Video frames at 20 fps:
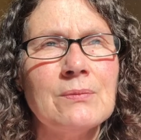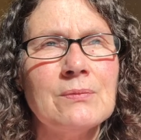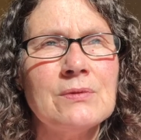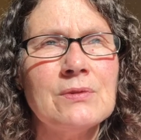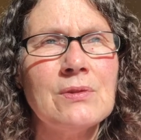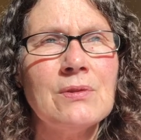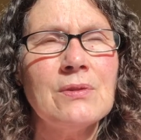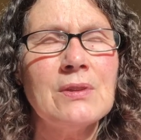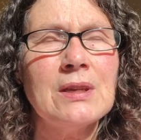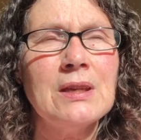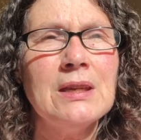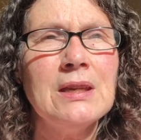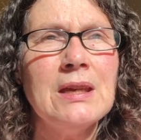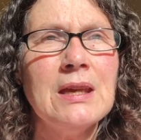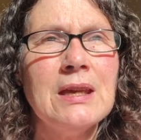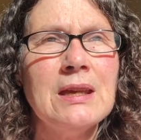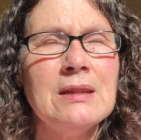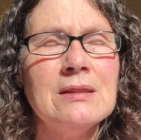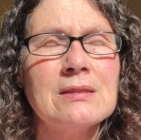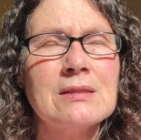the
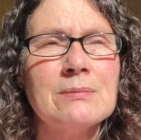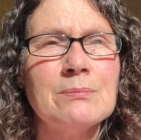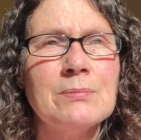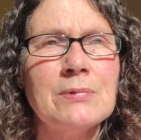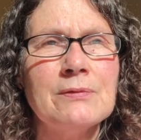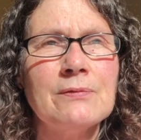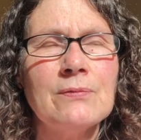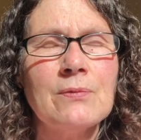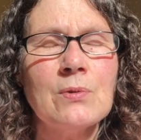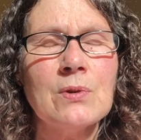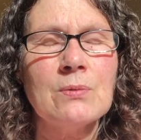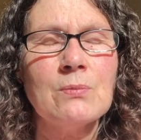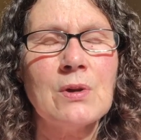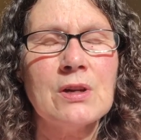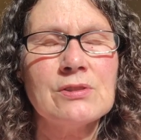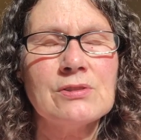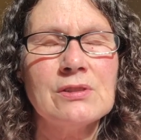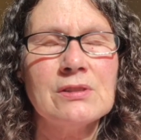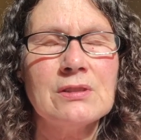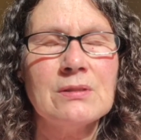gate before
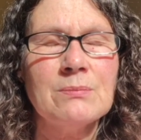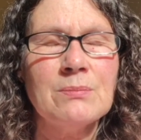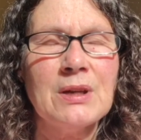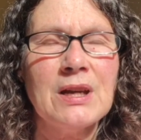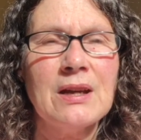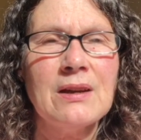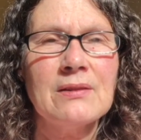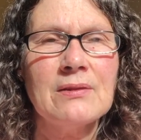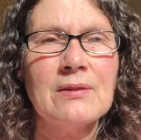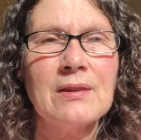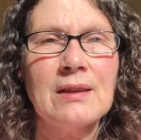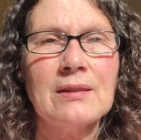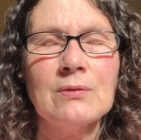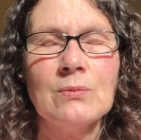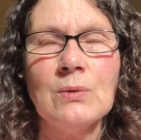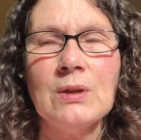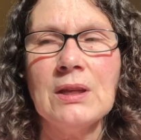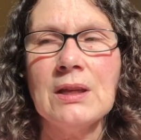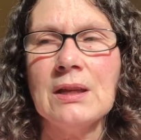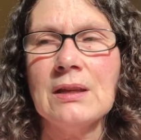Washington Pass last
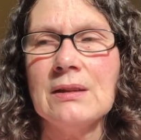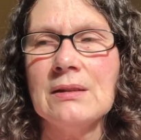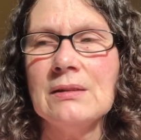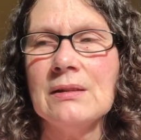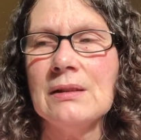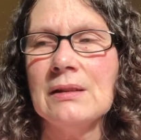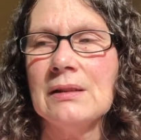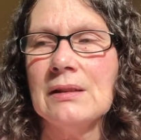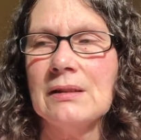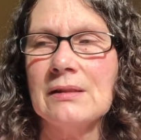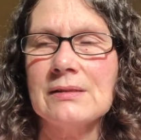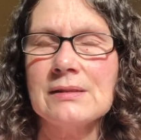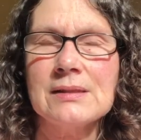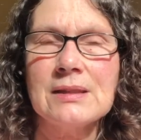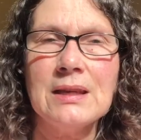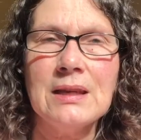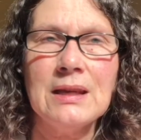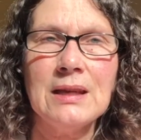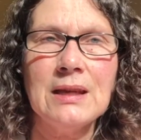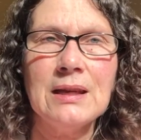weekend and did a little
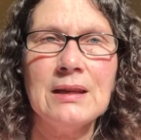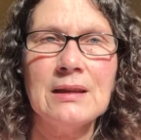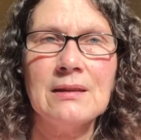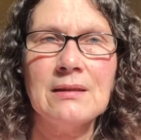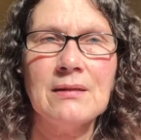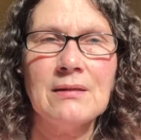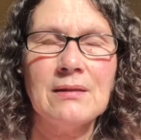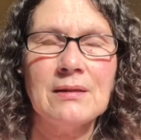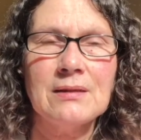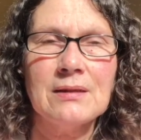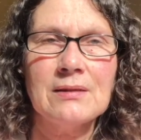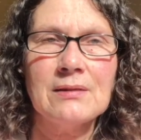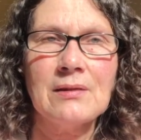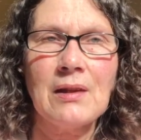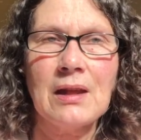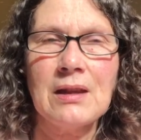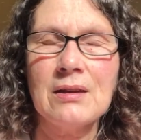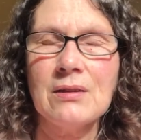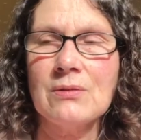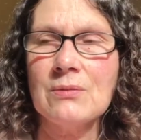skiing on the
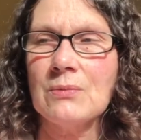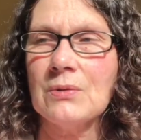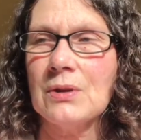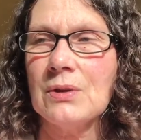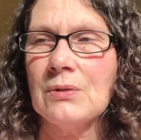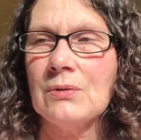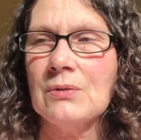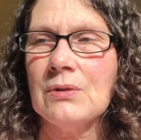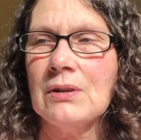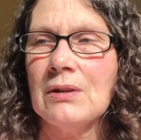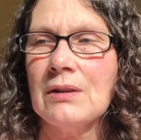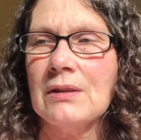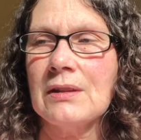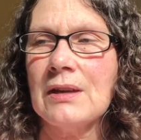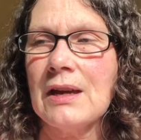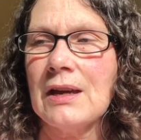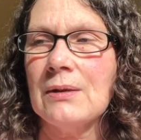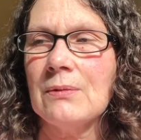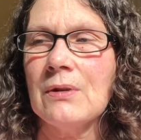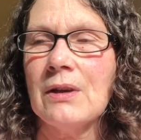side of the road on
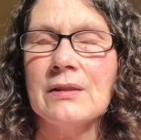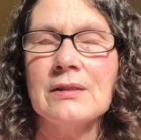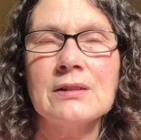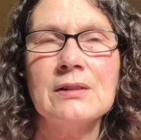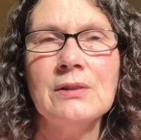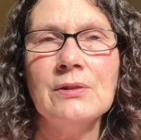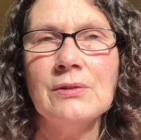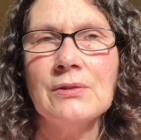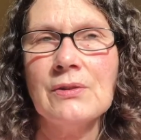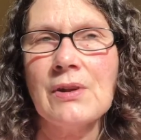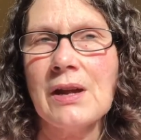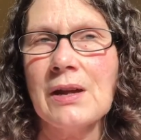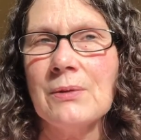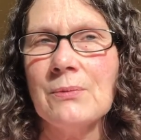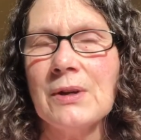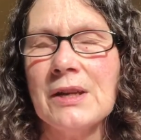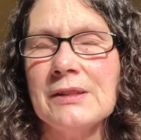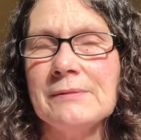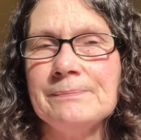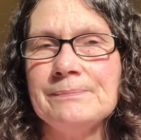the closed
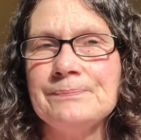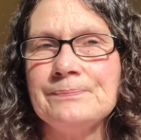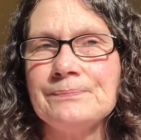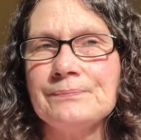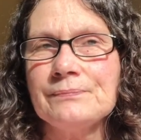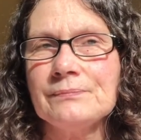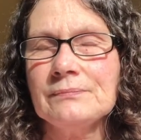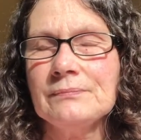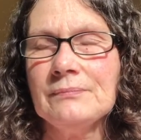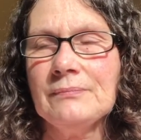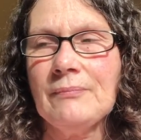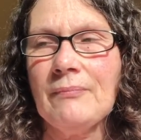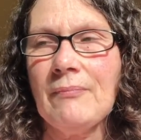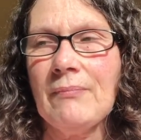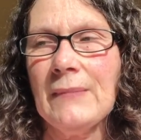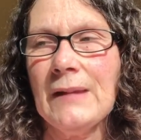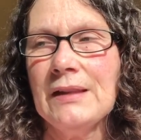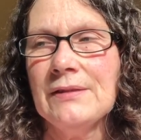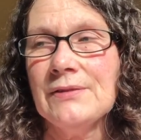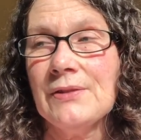highway.
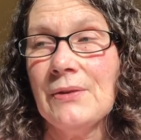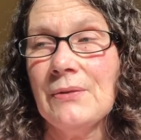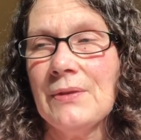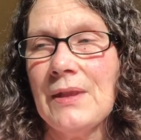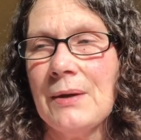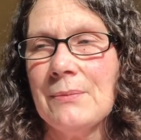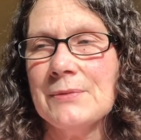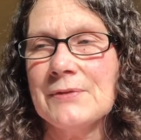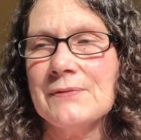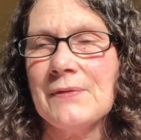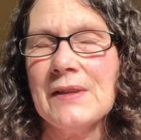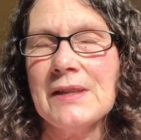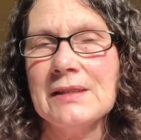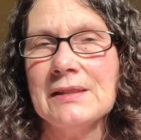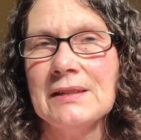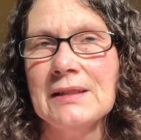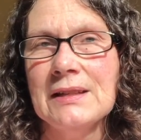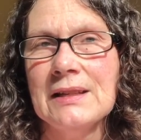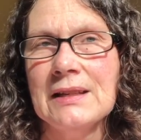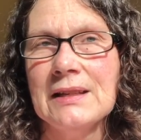So that was fun,
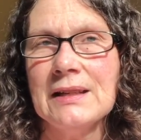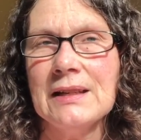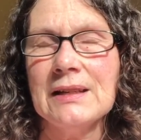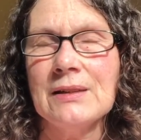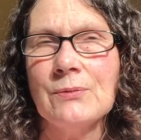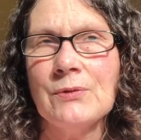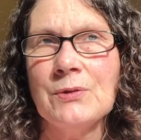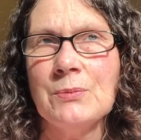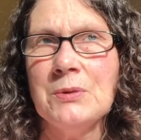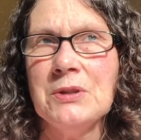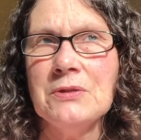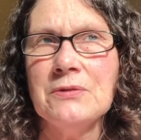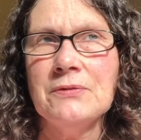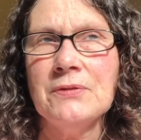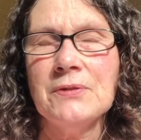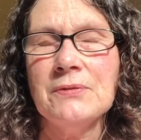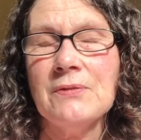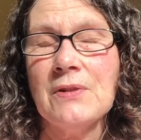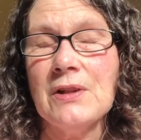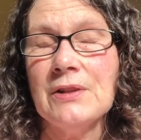and it was a beautiful
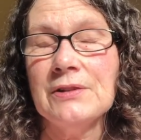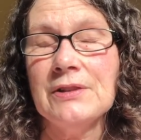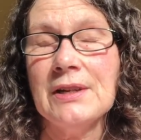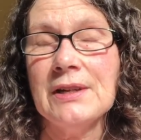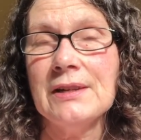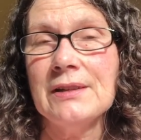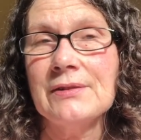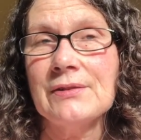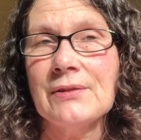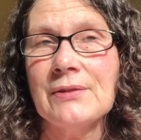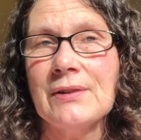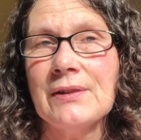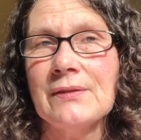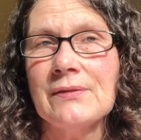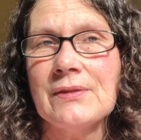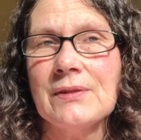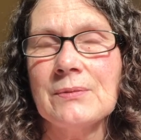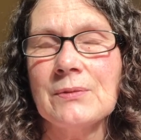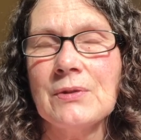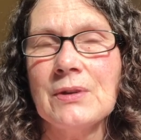fall day. So I have
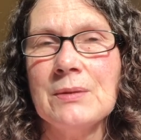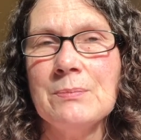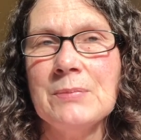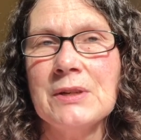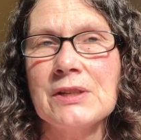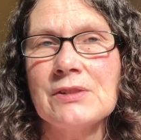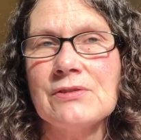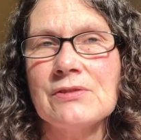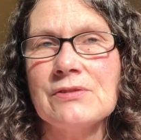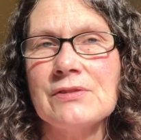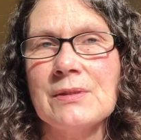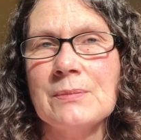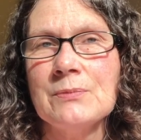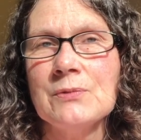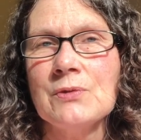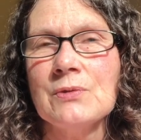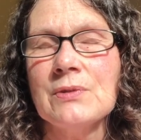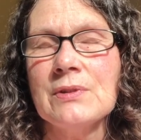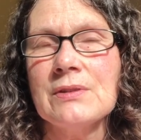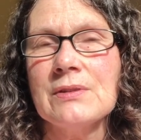some great pictures up
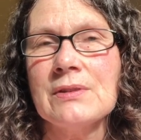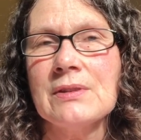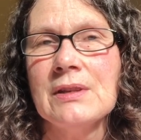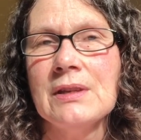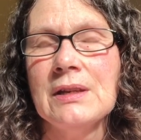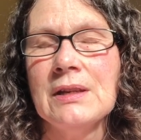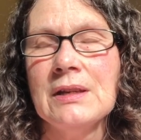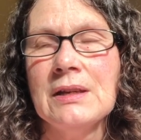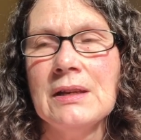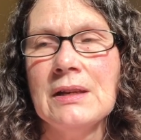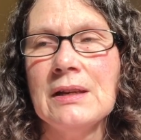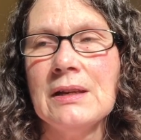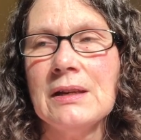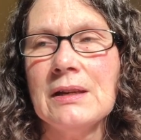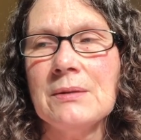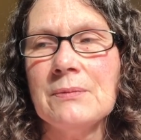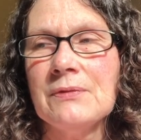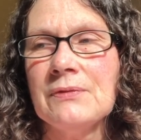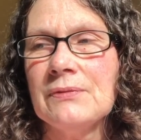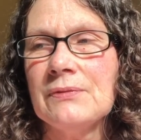north of